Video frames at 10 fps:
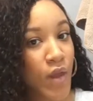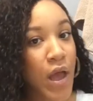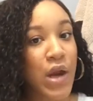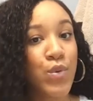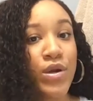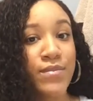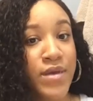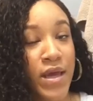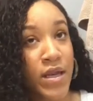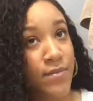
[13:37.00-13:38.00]
I don't want to
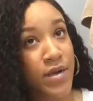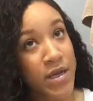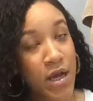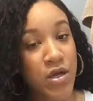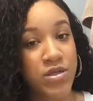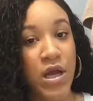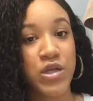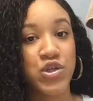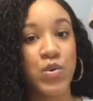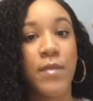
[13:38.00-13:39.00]
be anybody else. I
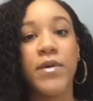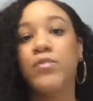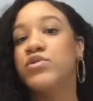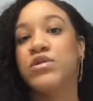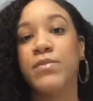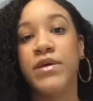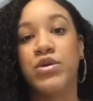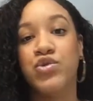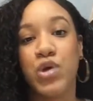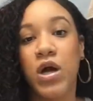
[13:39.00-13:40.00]
just want people to
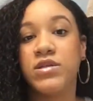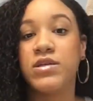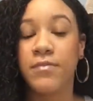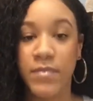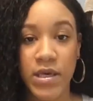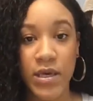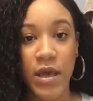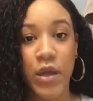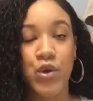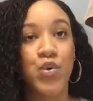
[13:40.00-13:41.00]
be drawn to me
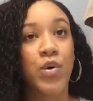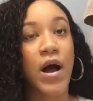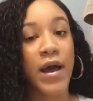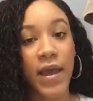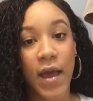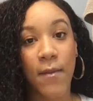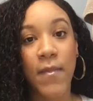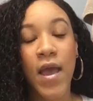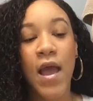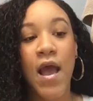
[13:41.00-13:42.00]
and who I am.
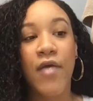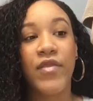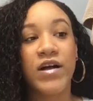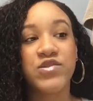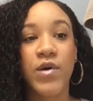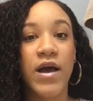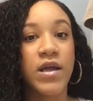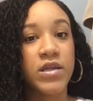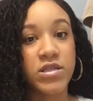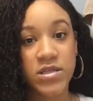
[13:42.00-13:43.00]
And that's why
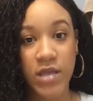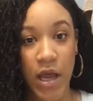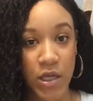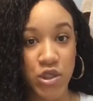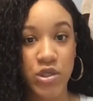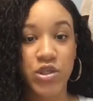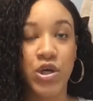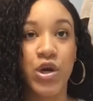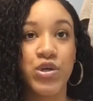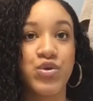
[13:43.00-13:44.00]
I decided to
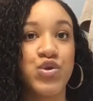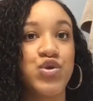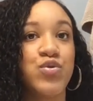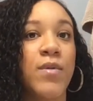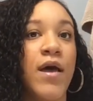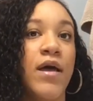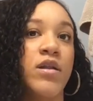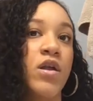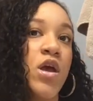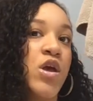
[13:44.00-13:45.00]
start YouTube,
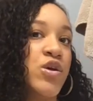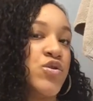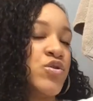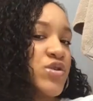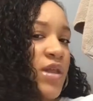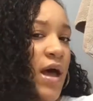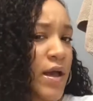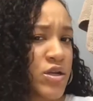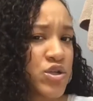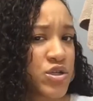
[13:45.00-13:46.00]
and, you know, so that
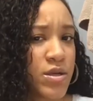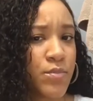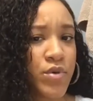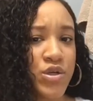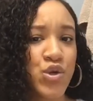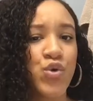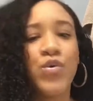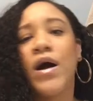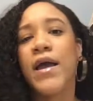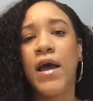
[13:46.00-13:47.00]
I can just embrace
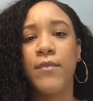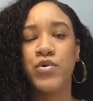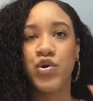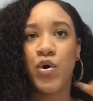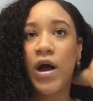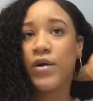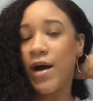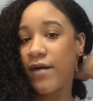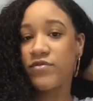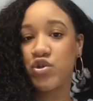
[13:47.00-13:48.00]
who I am. You know, I
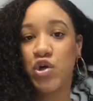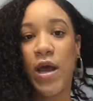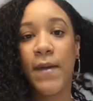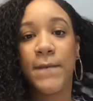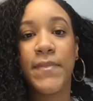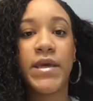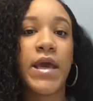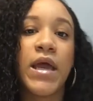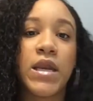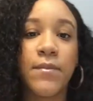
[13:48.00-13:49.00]
don't have to try and
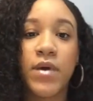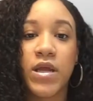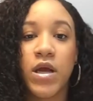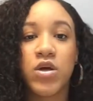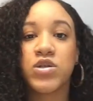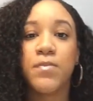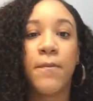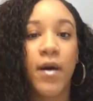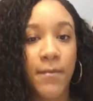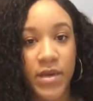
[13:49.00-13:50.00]
be anybody else
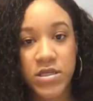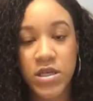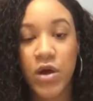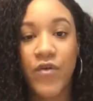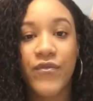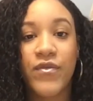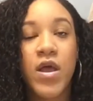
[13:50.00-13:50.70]
but myself.